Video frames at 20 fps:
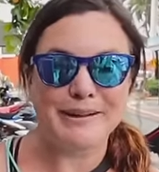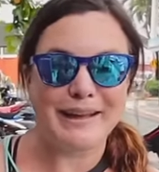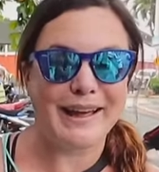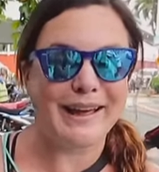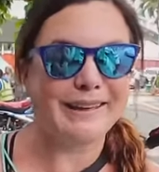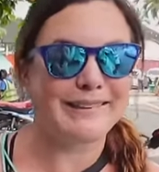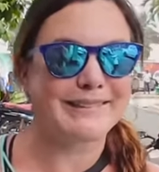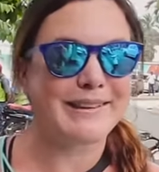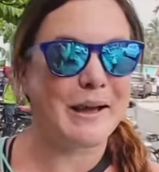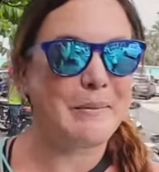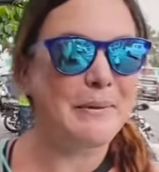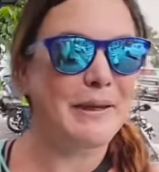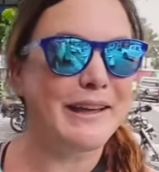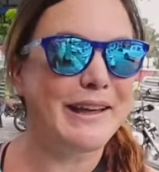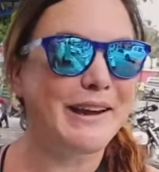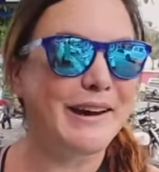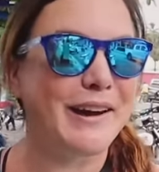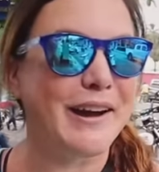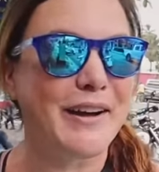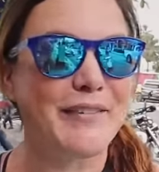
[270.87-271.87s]
place, coming
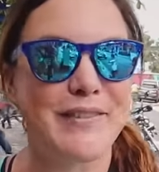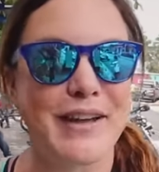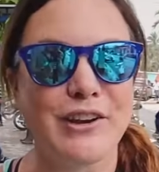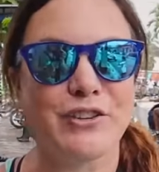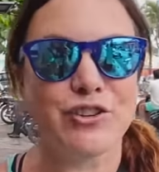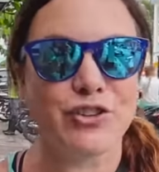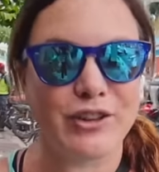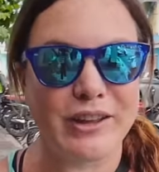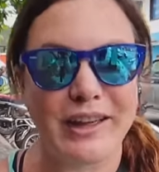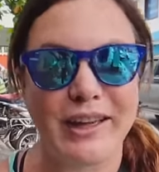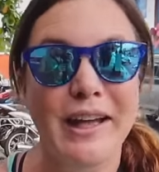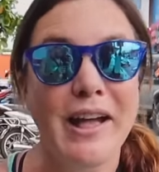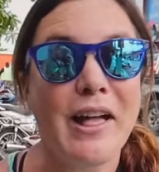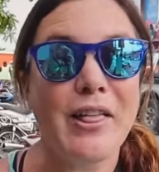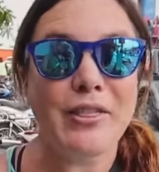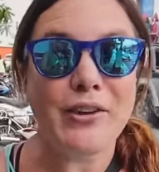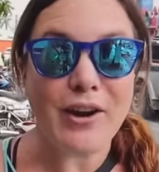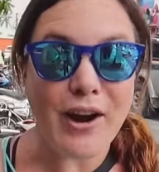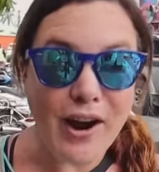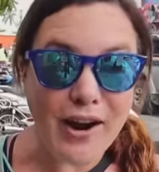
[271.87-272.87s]
here eventually, there